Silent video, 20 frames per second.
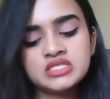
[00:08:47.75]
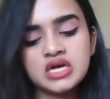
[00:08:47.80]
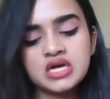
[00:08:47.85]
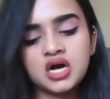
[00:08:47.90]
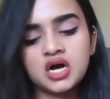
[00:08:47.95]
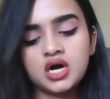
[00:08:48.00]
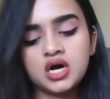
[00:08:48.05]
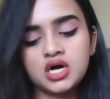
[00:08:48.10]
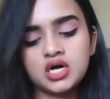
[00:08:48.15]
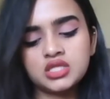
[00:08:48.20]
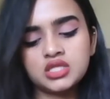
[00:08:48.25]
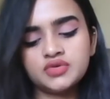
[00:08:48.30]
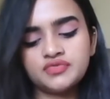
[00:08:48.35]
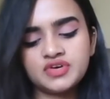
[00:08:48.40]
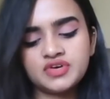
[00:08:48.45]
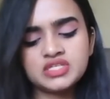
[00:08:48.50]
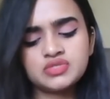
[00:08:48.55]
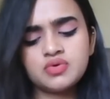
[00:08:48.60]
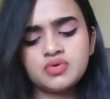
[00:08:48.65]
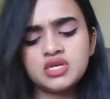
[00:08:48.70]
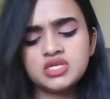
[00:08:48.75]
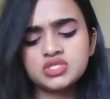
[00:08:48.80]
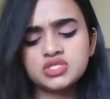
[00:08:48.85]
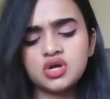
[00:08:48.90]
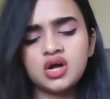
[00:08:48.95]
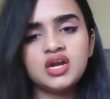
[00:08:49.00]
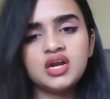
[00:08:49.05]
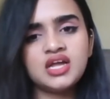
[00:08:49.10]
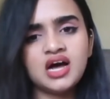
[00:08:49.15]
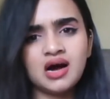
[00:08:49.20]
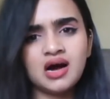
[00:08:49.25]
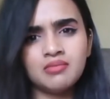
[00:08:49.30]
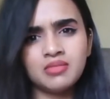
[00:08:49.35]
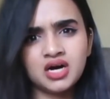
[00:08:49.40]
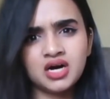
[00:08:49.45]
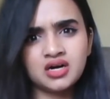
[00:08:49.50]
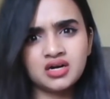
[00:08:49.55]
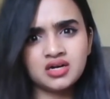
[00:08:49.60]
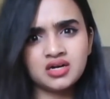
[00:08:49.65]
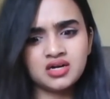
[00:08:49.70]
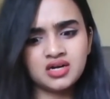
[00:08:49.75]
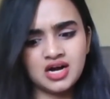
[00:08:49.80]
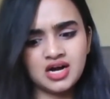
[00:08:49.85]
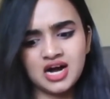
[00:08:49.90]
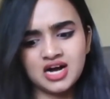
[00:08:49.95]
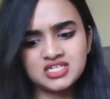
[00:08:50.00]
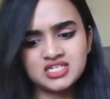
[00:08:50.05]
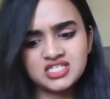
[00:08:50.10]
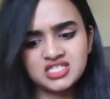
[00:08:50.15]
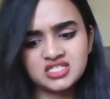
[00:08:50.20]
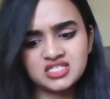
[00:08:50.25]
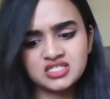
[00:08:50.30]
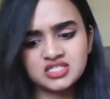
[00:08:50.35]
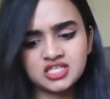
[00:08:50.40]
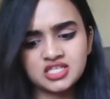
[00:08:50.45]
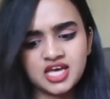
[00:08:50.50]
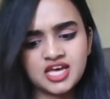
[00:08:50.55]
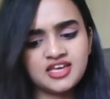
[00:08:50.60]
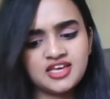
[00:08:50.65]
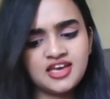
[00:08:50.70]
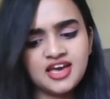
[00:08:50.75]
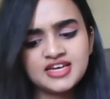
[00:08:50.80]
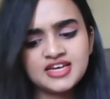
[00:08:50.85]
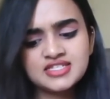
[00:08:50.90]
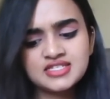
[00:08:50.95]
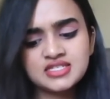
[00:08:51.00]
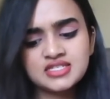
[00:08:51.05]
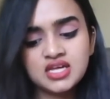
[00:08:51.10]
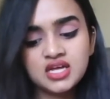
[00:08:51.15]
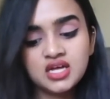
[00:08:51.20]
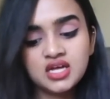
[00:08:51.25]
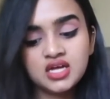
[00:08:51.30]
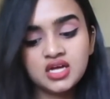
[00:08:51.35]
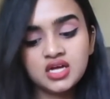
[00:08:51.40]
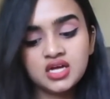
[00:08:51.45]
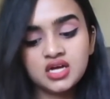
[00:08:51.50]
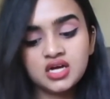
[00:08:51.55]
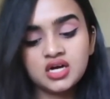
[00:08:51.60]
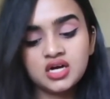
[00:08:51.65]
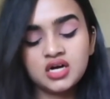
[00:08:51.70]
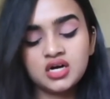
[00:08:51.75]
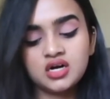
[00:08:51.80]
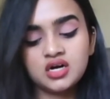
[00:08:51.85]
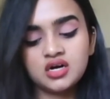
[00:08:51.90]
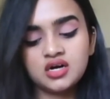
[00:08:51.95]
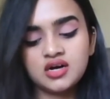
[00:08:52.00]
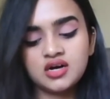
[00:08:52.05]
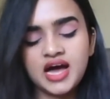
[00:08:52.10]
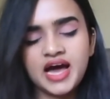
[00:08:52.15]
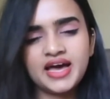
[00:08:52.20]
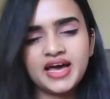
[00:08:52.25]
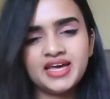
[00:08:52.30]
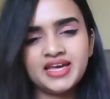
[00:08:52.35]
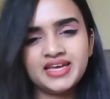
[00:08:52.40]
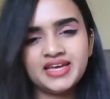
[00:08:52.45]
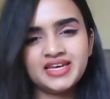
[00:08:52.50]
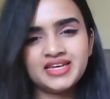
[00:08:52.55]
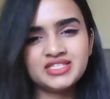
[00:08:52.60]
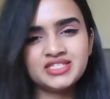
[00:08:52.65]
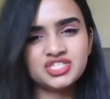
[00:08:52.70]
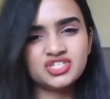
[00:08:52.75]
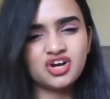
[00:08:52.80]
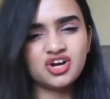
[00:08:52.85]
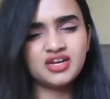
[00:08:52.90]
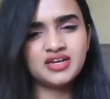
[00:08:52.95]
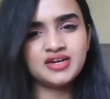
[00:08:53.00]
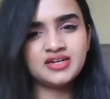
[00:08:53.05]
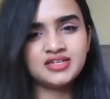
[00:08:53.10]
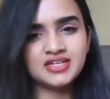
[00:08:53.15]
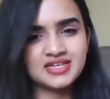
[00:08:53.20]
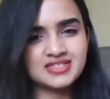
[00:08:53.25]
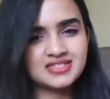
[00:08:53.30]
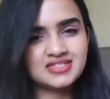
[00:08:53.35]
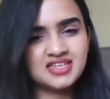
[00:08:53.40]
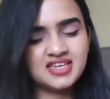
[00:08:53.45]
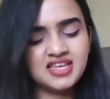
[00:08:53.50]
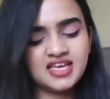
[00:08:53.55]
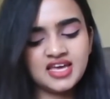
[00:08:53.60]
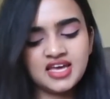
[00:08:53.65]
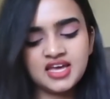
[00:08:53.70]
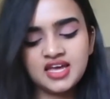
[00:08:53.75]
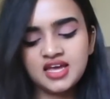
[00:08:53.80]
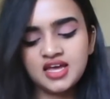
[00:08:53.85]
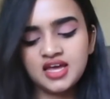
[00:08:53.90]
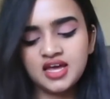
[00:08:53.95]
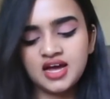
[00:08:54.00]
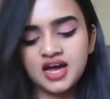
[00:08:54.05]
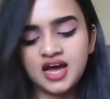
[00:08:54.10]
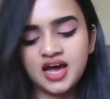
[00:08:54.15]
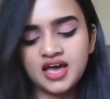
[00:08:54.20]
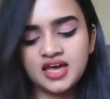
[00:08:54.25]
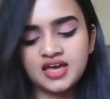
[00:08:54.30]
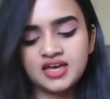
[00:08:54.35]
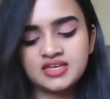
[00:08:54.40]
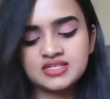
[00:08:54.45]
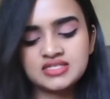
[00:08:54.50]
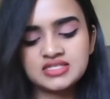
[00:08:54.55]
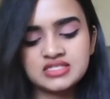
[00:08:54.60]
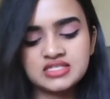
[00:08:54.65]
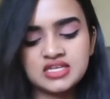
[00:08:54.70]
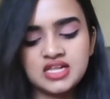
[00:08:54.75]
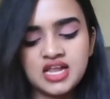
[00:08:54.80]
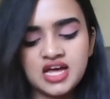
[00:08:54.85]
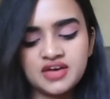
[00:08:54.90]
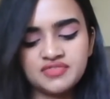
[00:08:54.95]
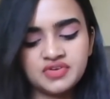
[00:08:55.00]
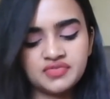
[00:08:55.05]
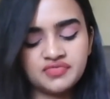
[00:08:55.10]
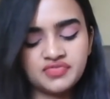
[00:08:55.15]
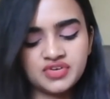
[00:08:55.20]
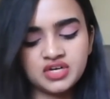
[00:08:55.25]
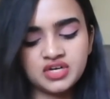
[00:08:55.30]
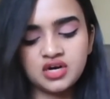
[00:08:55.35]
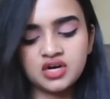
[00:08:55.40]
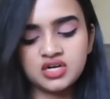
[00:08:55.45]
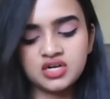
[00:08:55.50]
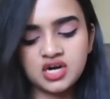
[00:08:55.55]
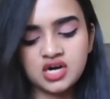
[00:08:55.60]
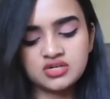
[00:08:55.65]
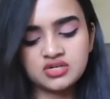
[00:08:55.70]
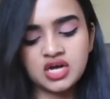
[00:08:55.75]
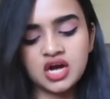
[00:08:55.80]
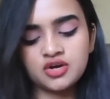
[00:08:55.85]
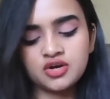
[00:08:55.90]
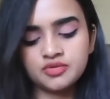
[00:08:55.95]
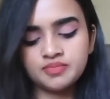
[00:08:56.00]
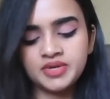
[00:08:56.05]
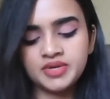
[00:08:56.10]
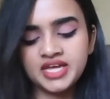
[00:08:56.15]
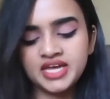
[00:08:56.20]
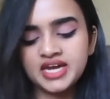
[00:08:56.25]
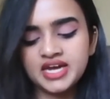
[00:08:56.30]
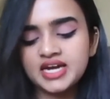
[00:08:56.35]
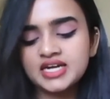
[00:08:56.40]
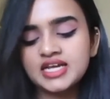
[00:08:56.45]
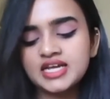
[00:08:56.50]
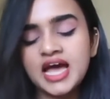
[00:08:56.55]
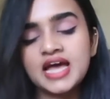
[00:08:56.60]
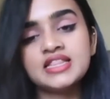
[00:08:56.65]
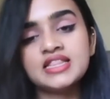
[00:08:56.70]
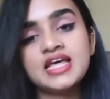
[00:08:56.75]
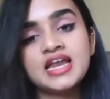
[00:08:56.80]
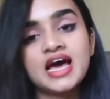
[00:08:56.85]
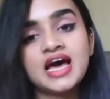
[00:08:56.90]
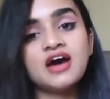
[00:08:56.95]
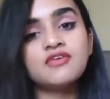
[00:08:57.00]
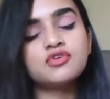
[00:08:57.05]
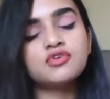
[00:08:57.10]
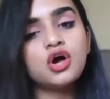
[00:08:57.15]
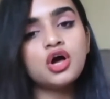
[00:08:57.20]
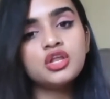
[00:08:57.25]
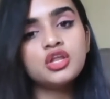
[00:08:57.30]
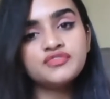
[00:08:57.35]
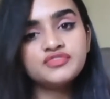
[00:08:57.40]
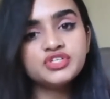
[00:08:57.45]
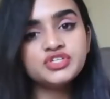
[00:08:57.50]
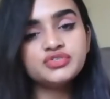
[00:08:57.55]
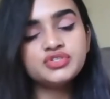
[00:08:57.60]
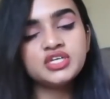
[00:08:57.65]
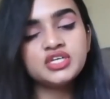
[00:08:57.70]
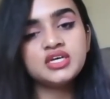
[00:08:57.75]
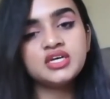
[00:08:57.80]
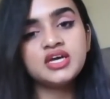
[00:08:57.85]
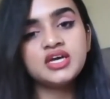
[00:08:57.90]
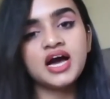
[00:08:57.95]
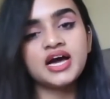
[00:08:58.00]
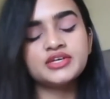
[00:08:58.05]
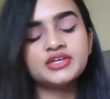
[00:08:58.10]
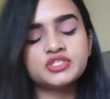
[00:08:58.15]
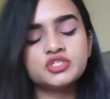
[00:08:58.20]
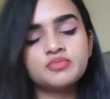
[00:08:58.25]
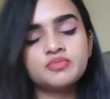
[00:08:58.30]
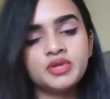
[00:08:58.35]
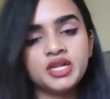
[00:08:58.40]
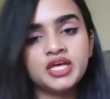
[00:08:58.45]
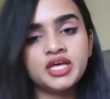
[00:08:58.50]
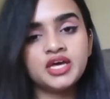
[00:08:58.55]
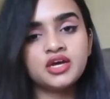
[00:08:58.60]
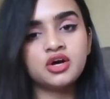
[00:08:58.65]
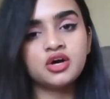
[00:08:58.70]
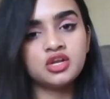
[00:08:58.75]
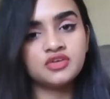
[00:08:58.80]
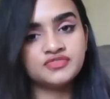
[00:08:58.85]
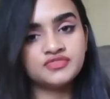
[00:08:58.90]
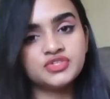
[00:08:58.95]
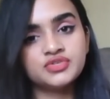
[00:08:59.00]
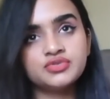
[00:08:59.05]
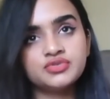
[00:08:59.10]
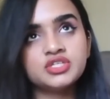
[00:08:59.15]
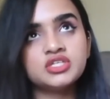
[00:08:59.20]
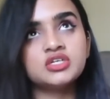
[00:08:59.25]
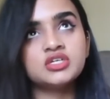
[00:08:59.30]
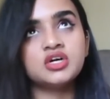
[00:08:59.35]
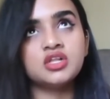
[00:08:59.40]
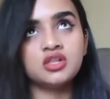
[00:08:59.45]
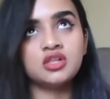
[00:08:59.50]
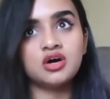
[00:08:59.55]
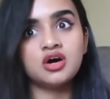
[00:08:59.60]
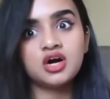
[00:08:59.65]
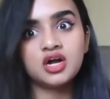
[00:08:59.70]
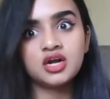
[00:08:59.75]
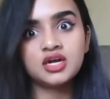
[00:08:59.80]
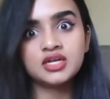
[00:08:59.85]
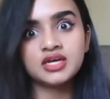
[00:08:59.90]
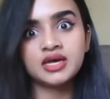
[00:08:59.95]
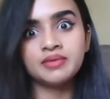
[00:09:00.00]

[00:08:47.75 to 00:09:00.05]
The first one is called Among Us, I guess. I installed it yesterday. I still haven't figured out how to play it. And then I have Call of Duty. I used to play Call of Duty a lot.